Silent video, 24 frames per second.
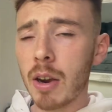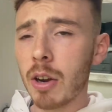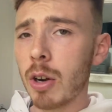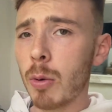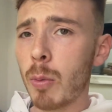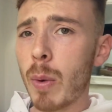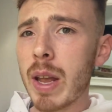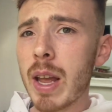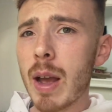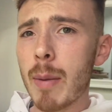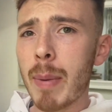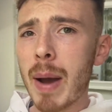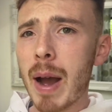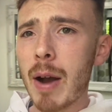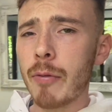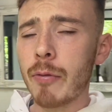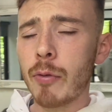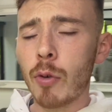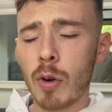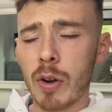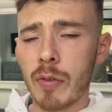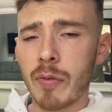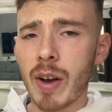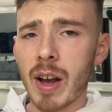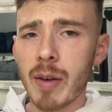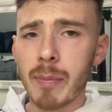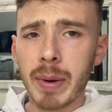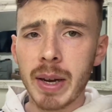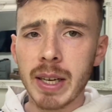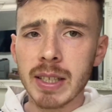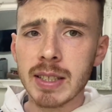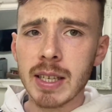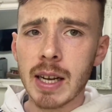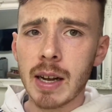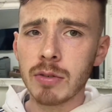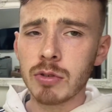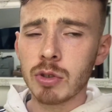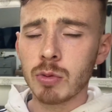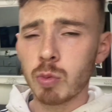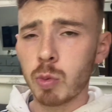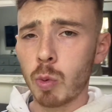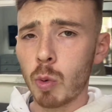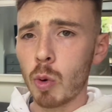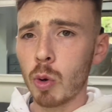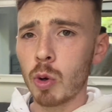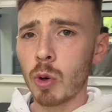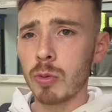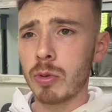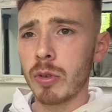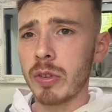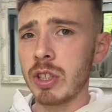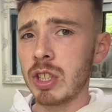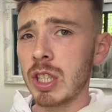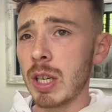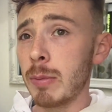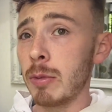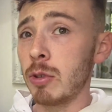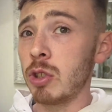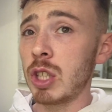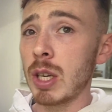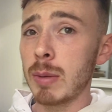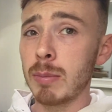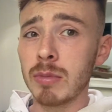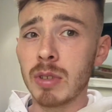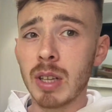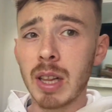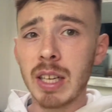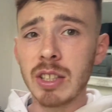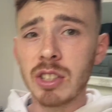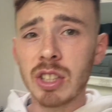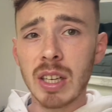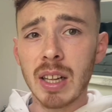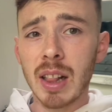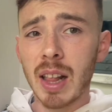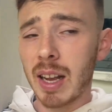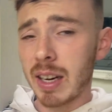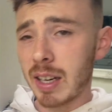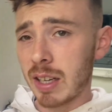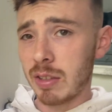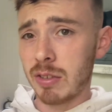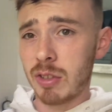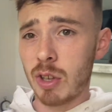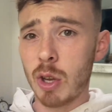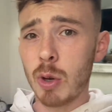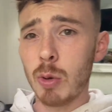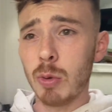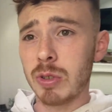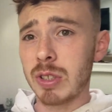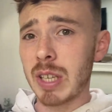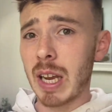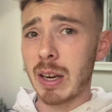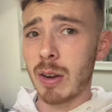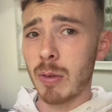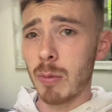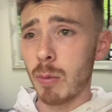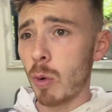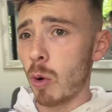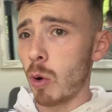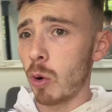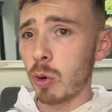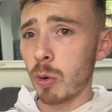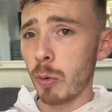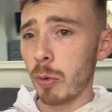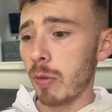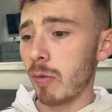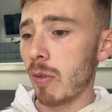gonna wait about 45 minutes now to walk up to the gym. The gym's literally like a 2 second walk up the